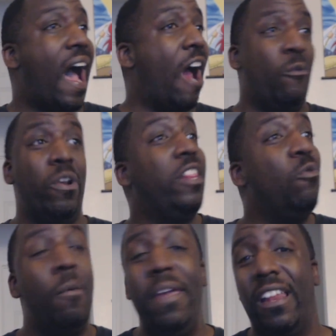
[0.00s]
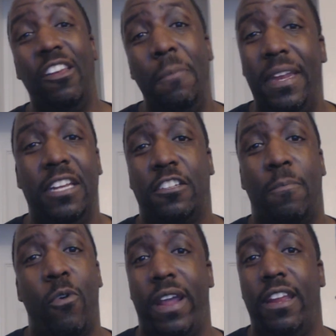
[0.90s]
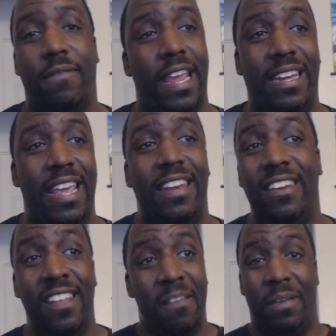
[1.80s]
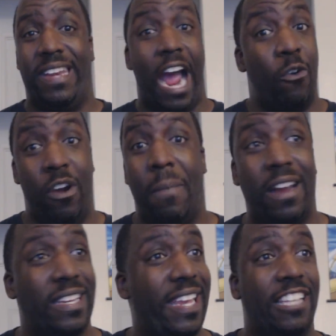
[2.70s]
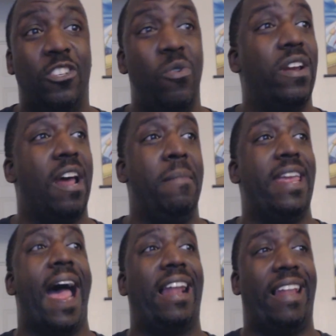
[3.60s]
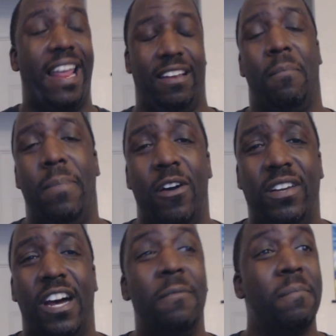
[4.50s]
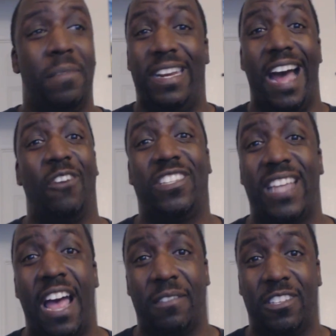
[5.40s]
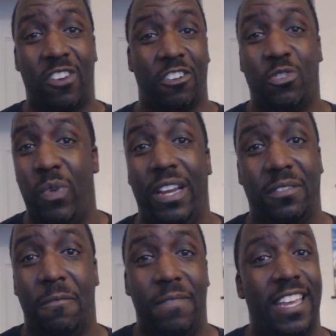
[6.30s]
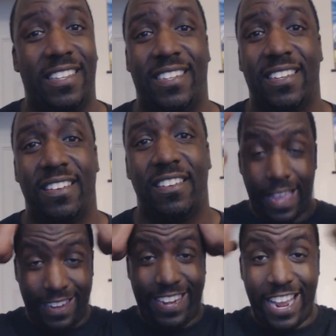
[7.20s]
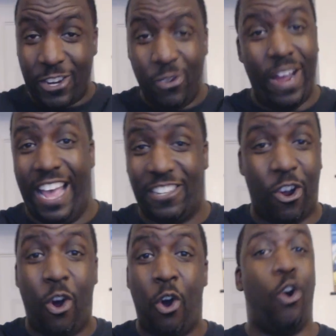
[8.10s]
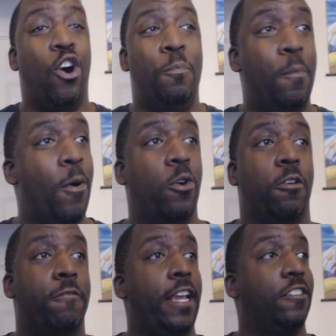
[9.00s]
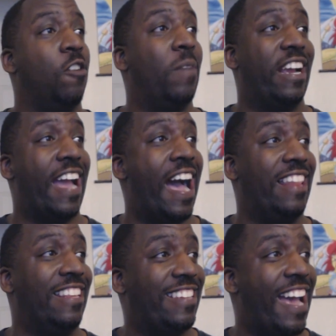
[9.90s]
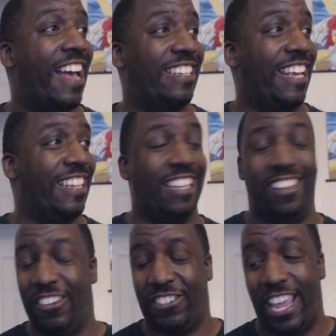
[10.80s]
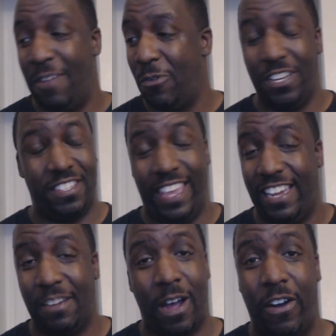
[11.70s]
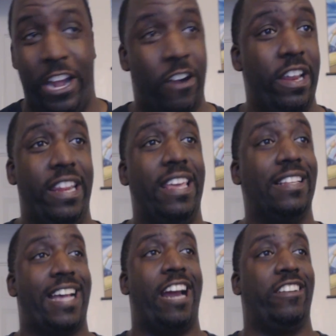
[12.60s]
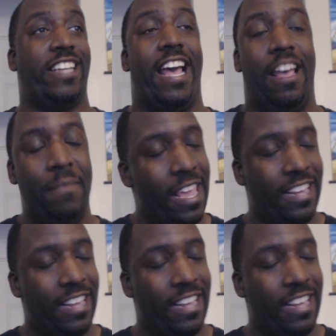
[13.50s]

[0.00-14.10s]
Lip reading: I really would be a little bit disappointed if they didn't, but now we're about to get to it. I mean, I like the build up, but now it's time to start swinging some fists. And Deku has a horrible poker face. Oh my god, this guy's at the lunch table. He's thinking about Eerie the entire time.